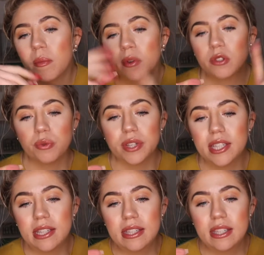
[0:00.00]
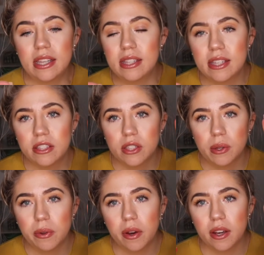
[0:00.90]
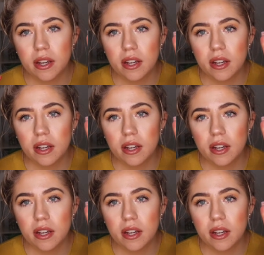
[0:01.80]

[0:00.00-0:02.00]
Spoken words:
most recent season, so